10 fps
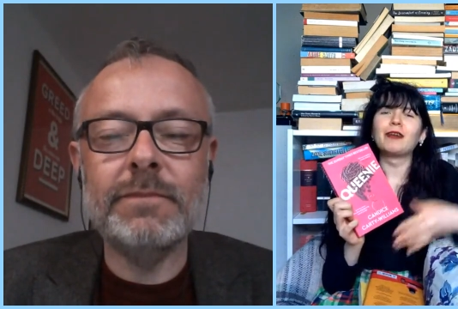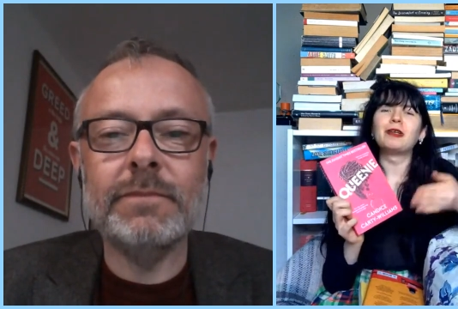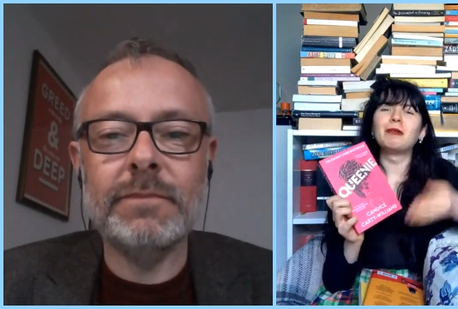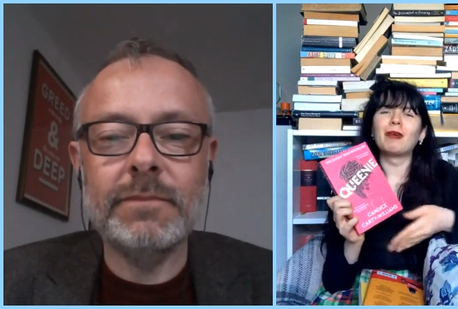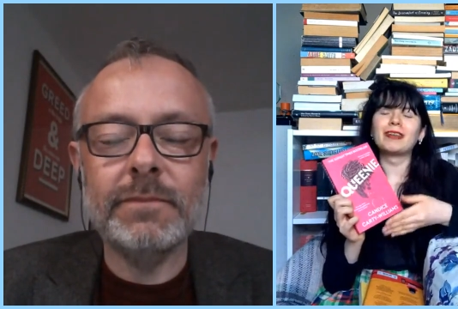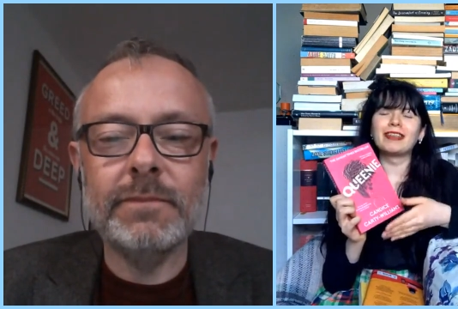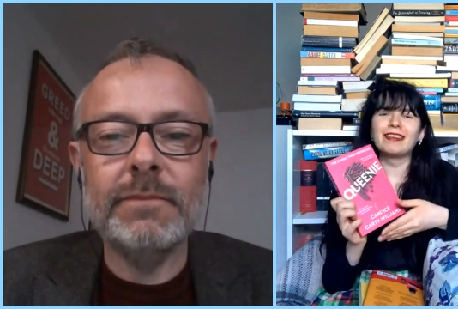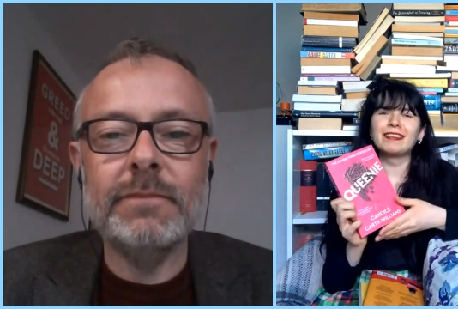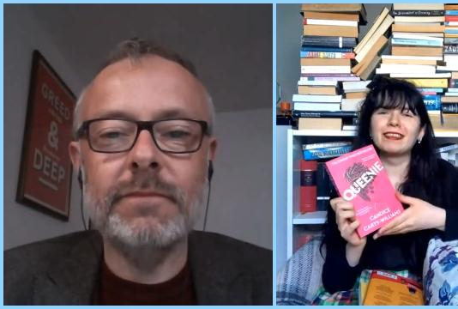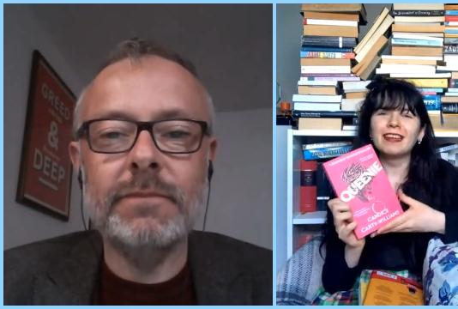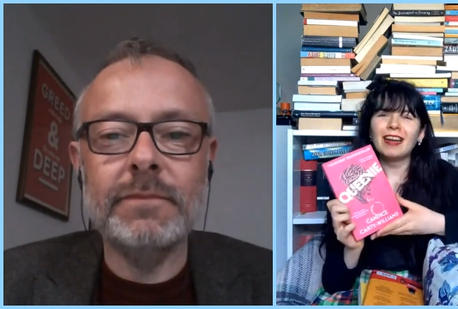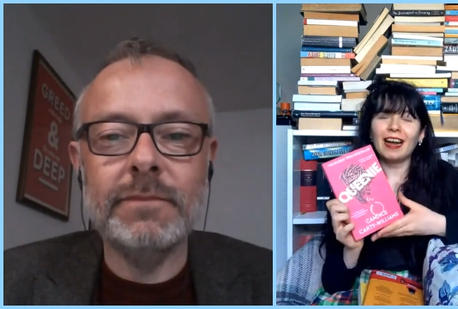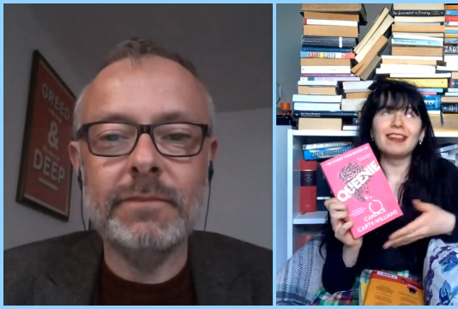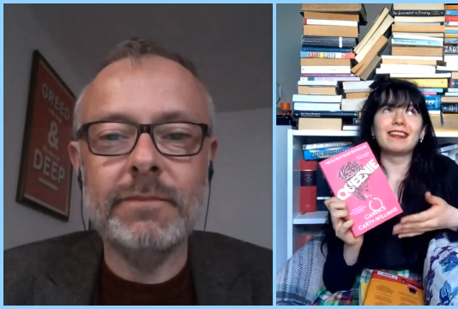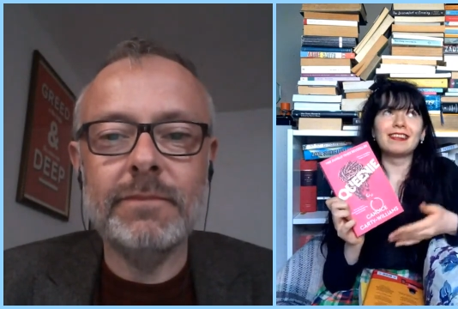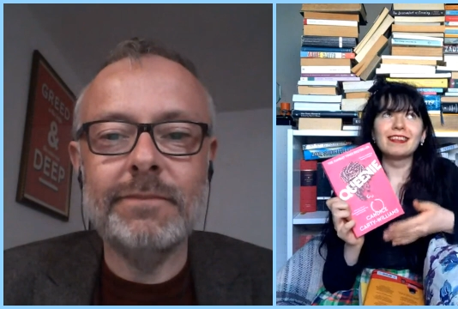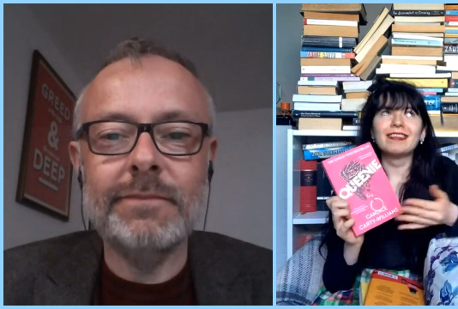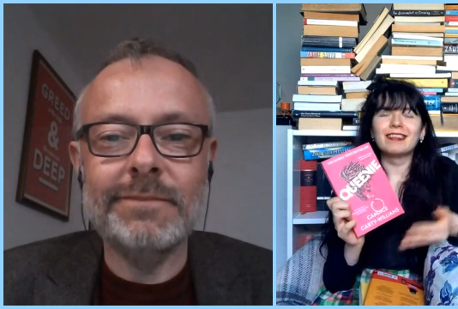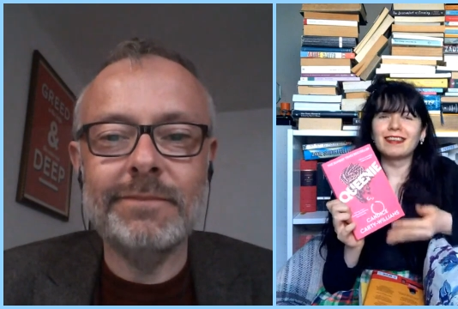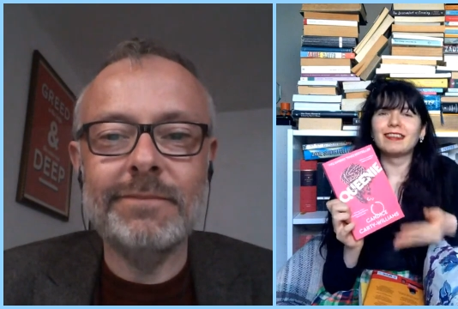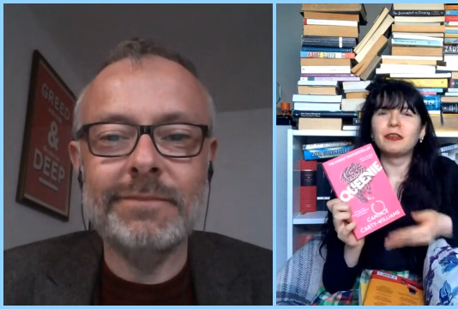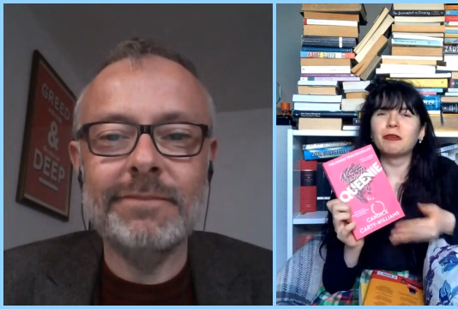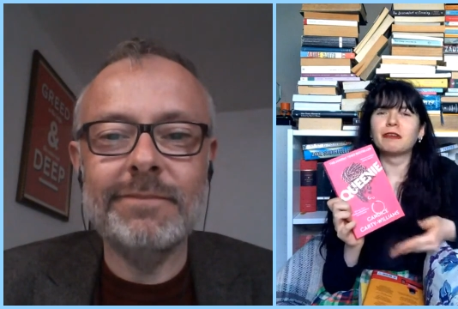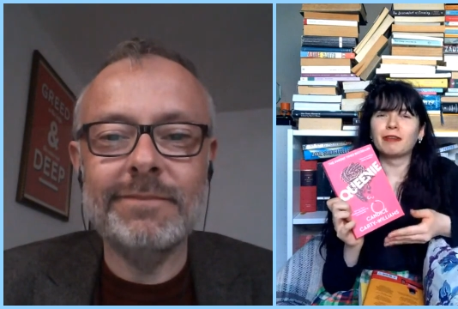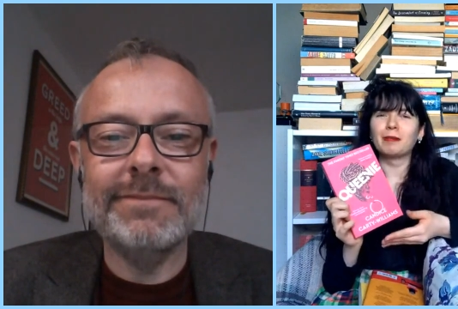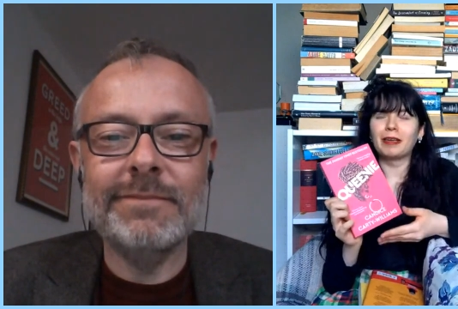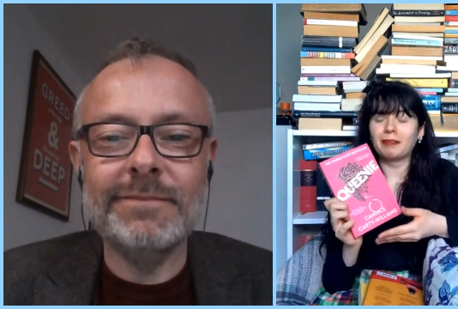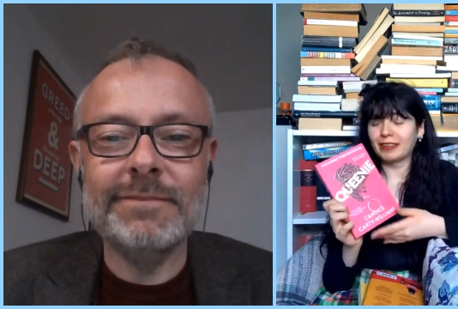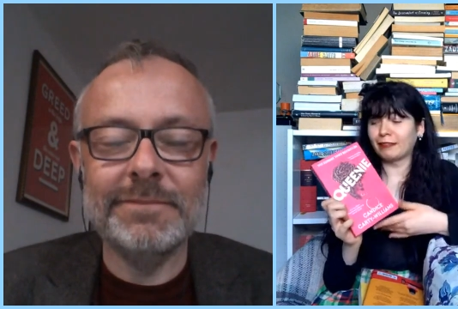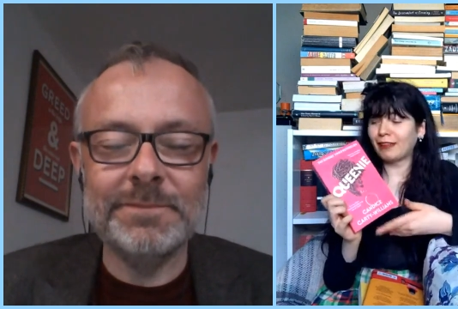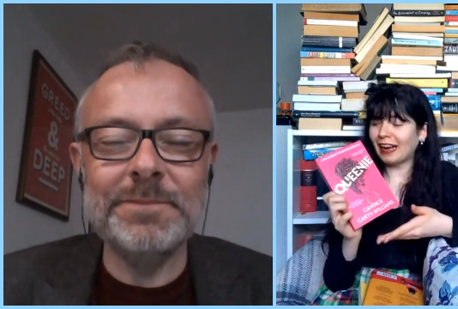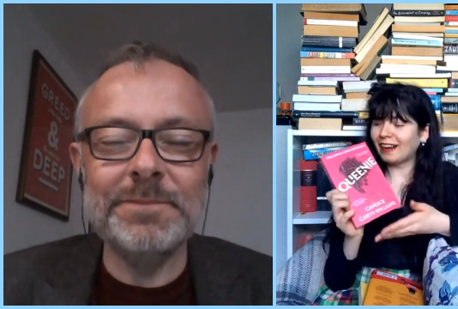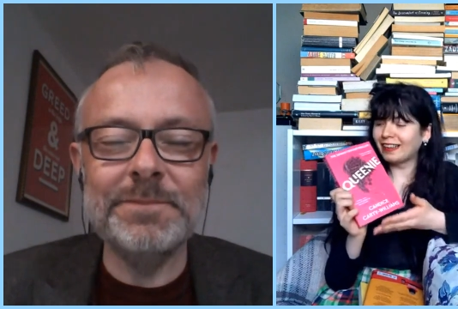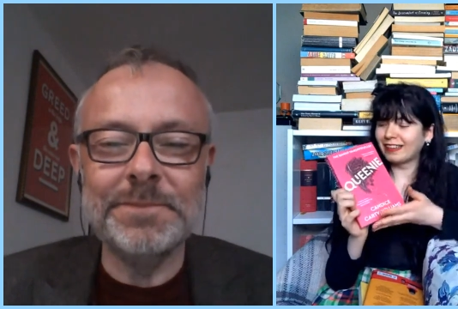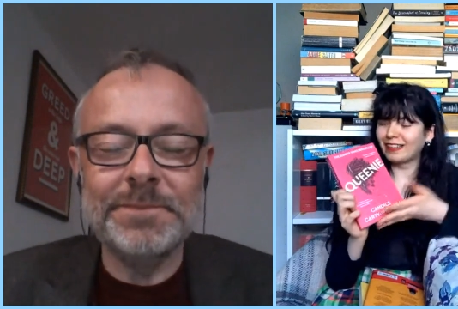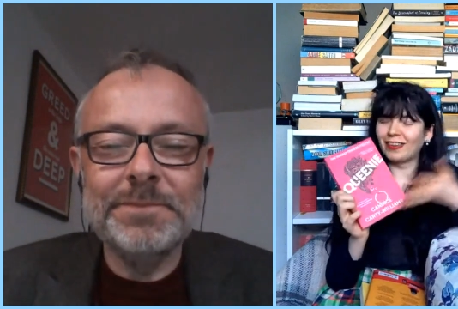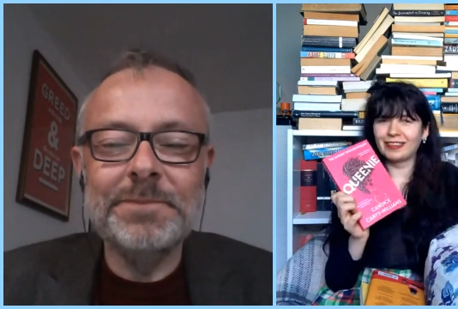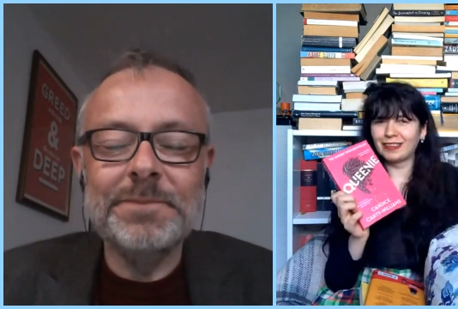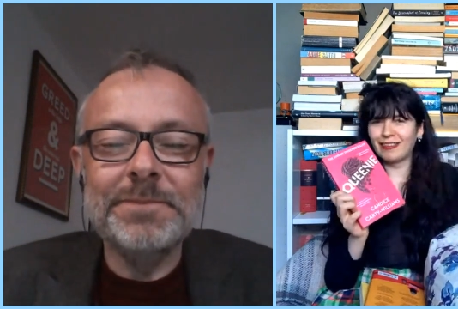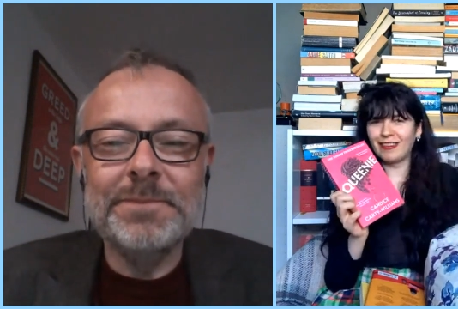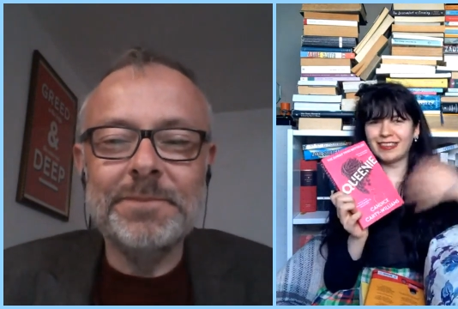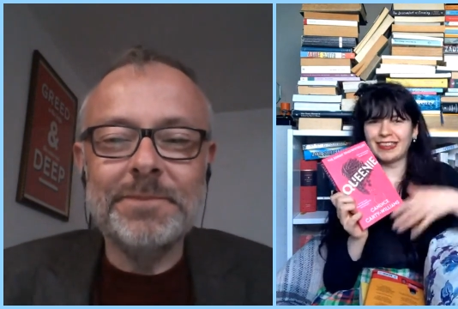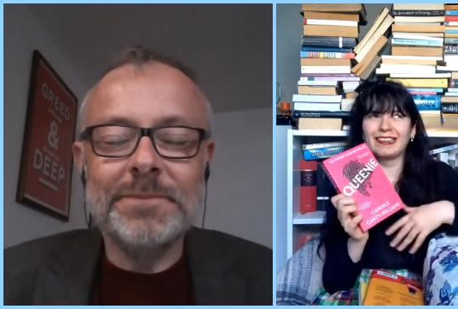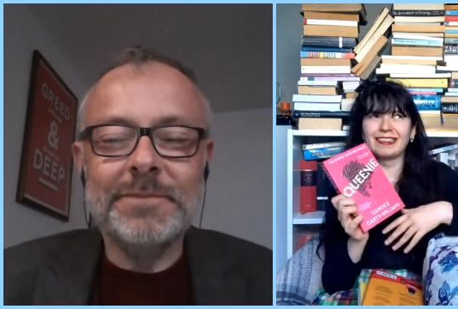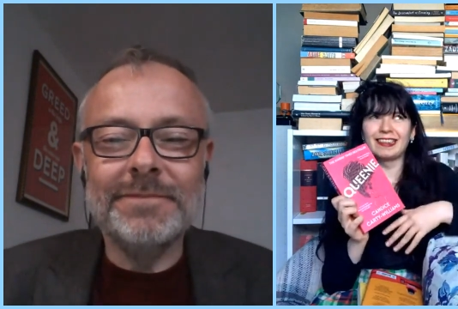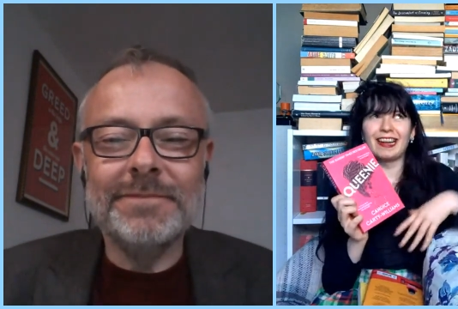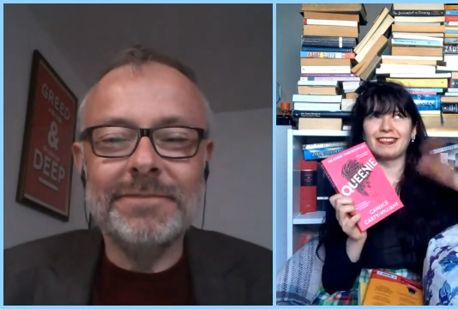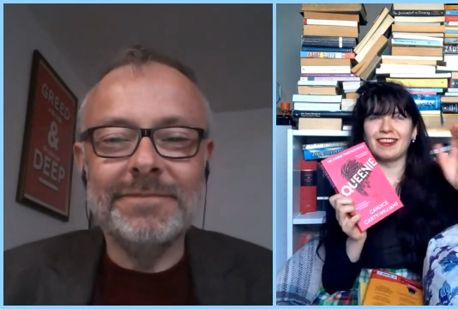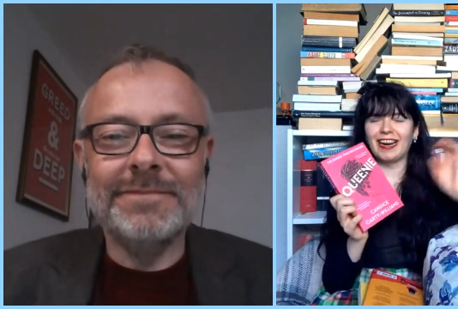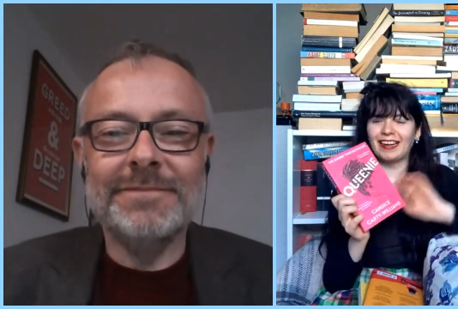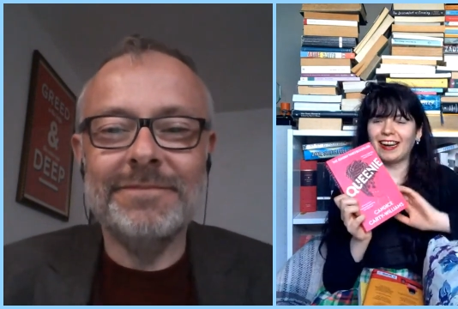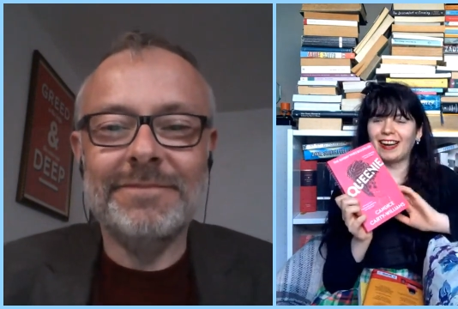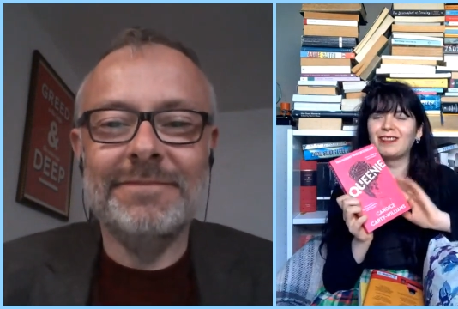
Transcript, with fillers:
Speaker 1: and all you want is an existence that isn't yours for a bit, which is fair because they're not under quarantine, so that's great.